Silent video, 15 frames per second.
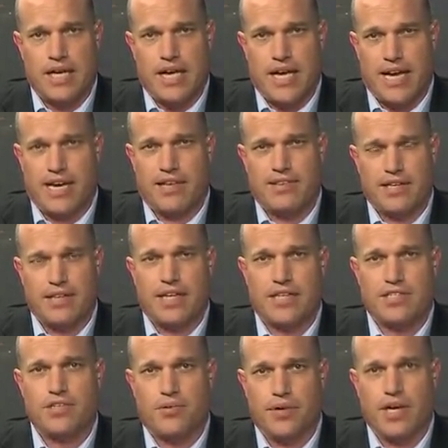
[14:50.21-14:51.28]
And I think
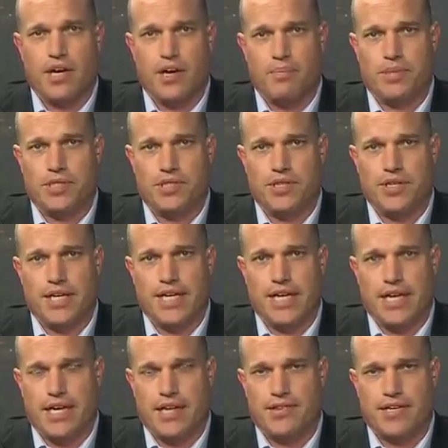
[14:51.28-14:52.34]
that's a real
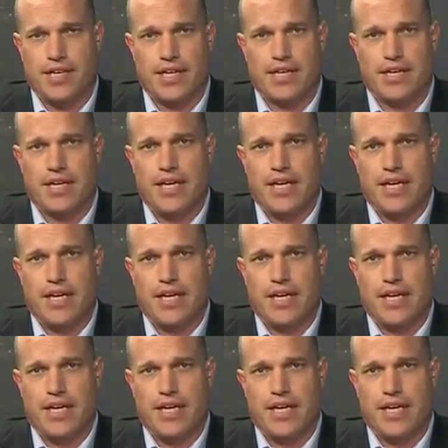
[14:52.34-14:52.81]
opportunity. I think,